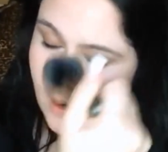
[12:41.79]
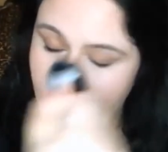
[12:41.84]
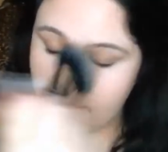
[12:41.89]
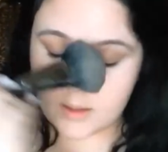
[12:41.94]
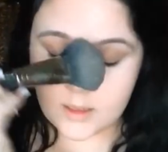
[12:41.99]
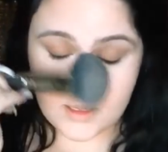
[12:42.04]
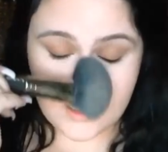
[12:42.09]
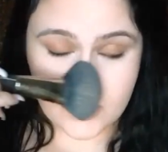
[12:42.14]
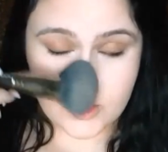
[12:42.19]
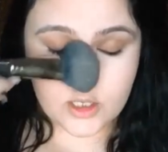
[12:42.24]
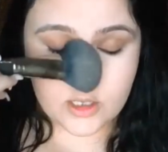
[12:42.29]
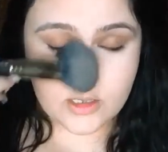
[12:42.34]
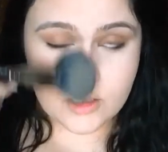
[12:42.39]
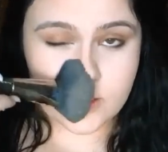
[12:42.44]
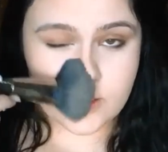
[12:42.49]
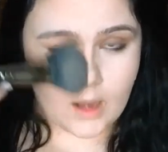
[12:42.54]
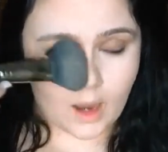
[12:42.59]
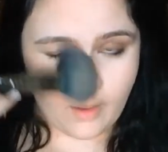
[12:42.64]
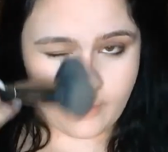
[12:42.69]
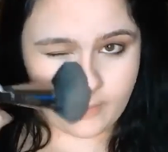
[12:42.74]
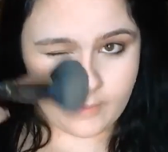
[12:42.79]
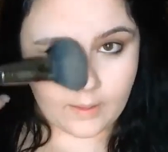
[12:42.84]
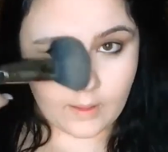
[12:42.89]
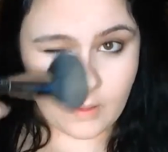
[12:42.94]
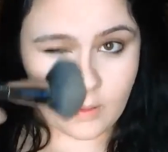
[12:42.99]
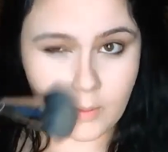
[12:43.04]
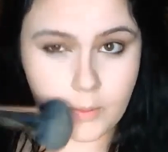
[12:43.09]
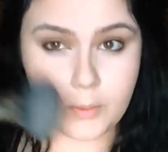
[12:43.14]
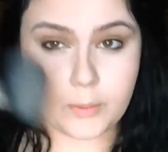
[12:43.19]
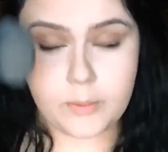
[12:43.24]
And then it should soften
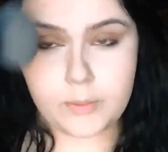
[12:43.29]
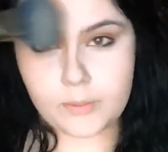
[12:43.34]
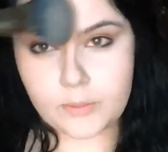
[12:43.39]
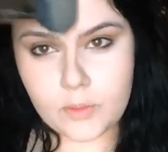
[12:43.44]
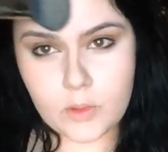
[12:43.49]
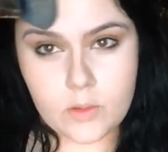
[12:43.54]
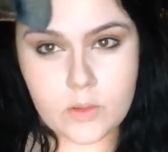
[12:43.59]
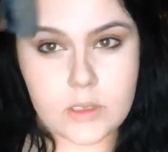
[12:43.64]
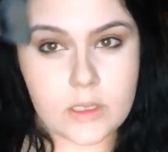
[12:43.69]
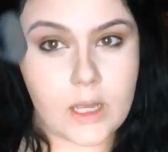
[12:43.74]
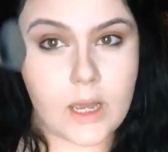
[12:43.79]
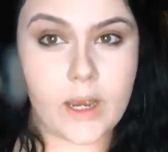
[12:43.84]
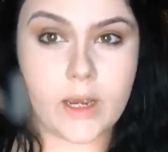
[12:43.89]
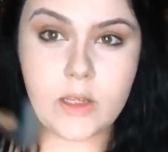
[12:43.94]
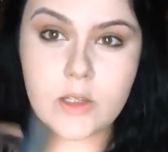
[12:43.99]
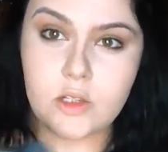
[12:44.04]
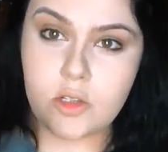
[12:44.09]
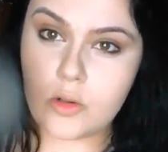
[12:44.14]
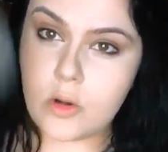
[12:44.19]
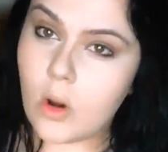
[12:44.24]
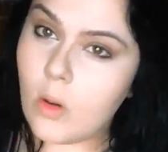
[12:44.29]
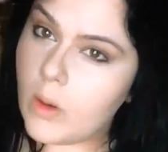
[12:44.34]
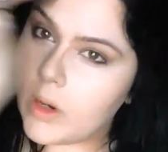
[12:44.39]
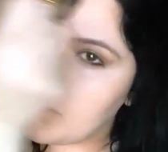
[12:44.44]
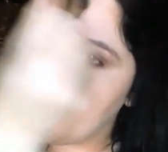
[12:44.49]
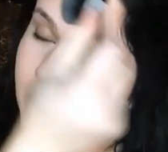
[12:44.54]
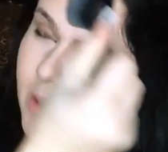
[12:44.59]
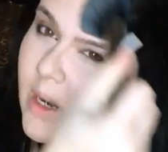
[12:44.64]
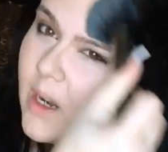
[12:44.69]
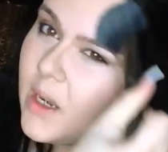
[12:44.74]
out those lines. You don't
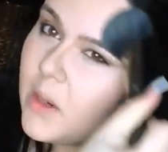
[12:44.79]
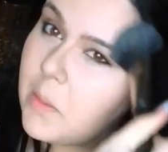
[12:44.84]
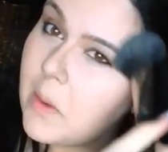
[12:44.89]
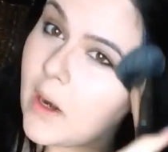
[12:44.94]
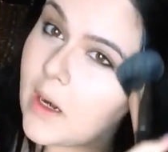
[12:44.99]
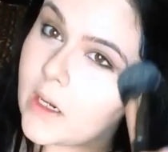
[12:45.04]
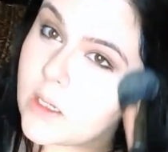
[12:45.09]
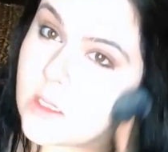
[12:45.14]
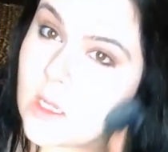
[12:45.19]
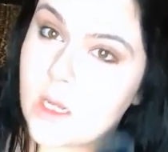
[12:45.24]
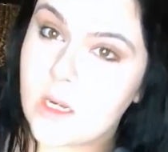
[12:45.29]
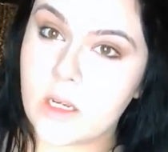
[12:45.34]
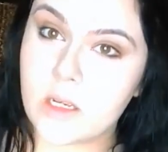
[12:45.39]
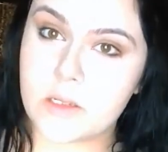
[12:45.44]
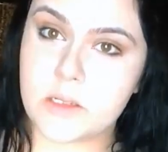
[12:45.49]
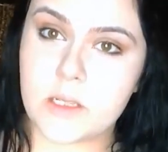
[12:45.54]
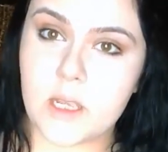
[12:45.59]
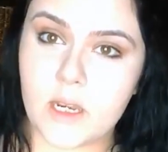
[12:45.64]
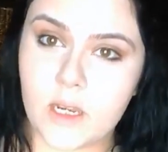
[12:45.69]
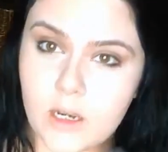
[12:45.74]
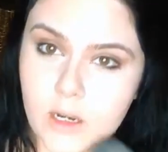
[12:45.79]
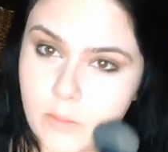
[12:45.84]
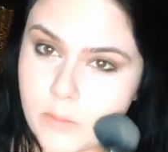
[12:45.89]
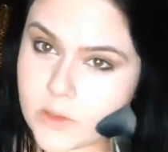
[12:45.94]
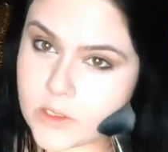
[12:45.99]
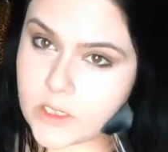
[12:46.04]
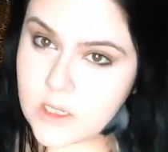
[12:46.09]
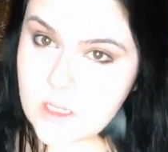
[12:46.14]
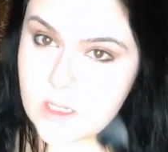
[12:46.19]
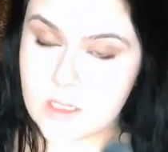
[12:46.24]
want to put any product on it because
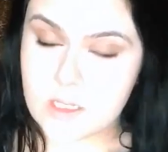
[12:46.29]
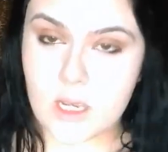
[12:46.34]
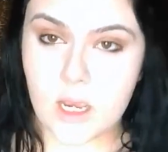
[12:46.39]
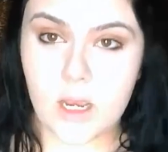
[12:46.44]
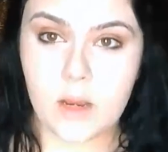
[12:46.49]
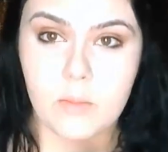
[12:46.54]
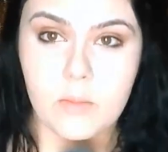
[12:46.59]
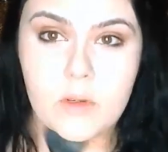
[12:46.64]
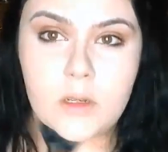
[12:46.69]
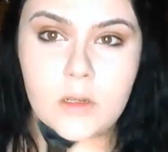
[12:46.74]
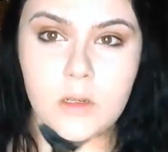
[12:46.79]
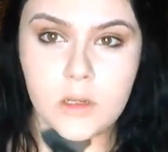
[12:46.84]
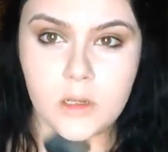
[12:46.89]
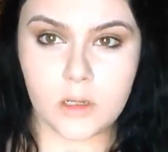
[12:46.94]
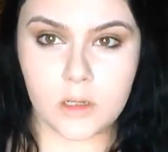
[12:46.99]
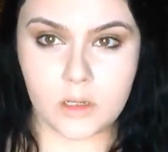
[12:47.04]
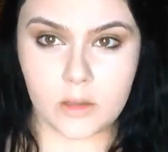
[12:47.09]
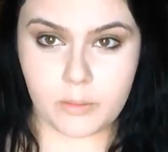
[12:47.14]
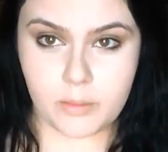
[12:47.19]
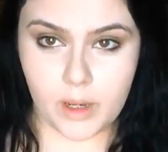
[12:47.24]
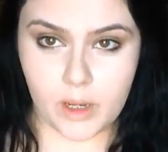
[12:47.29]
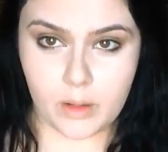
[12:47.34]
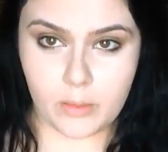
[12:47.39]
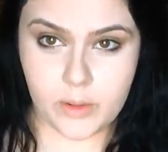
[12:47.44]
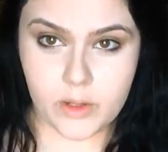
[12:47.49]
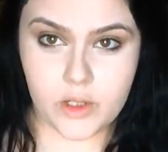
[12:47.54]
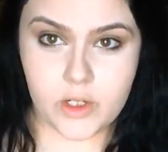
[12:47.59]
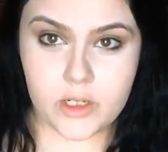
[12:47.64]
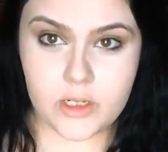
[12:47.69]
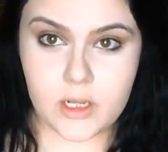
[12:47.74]
99% of the time, powder
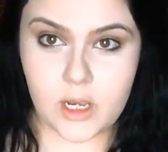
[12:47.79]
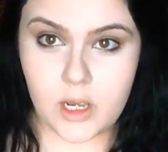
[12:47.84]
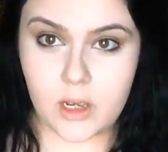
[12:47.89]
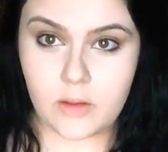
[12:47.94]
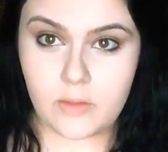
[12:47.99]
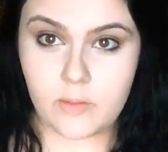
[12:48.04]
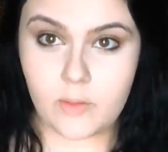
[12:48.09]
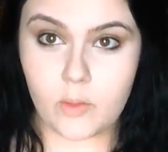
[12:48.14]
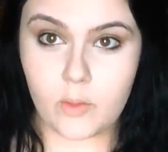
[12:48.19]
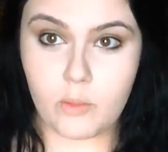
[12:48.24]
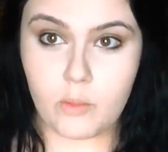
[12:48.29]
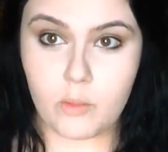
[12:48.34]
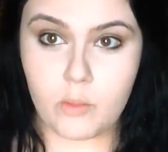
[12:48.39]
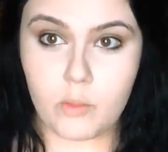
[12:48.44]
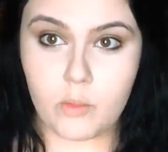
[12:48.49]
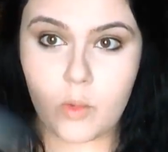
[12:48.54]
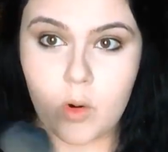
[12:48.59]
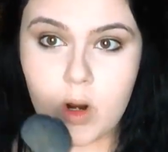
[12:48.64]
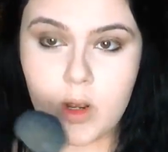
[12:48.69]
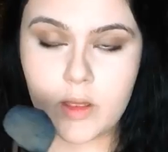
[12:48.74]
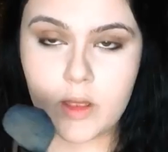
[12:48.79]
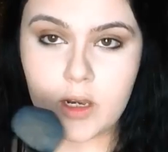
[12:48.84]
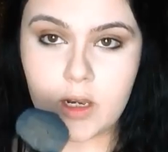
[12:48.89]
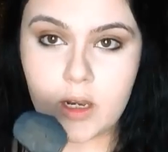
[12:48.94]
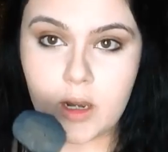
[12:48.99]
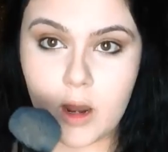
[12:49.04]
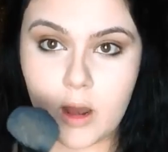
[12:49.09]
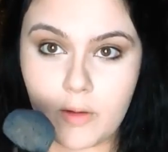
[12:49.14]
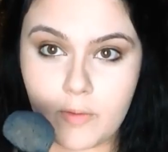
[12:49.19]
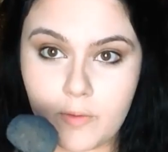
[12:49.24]
brushes have more than
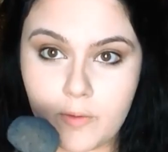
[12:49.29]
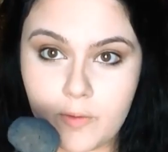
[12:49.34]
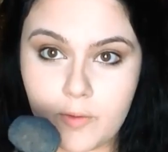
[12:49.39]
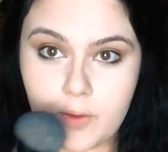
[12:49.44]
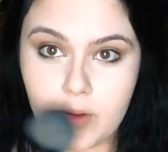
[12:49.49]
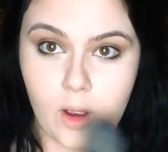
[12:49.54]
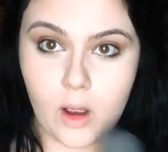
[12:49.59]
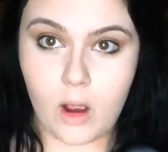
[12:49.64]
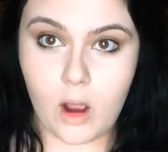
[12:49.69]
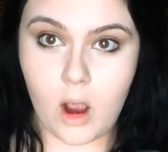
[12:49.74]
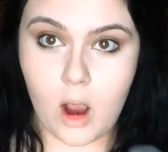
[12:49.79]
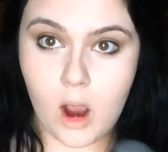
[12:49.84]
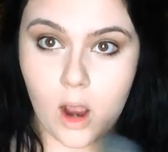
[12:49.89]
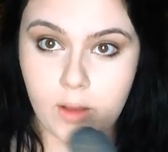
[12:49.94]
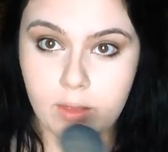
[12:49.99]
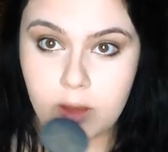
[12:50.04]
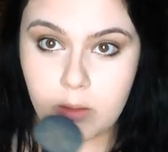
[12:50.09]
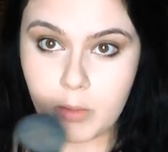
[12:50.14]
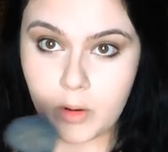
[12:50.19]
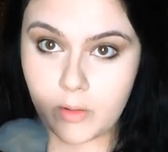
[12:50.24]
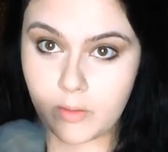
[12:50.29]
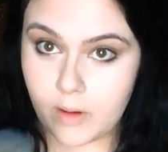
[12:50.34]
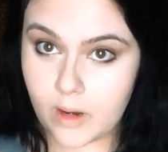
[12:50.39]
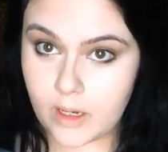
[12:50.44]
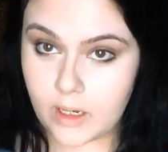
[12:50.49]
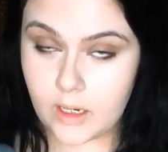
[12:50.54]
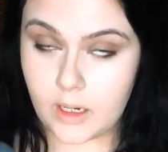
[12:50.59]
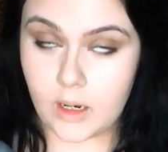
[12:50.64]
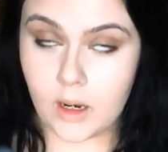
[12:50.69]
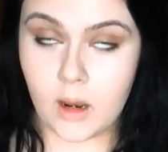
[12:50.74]
enough on them
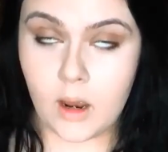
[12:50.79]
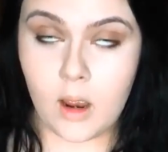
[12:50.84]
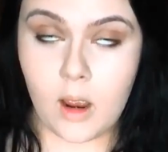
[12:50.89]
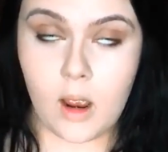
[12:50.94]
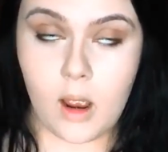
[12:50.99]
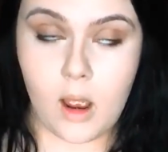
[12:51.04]
already.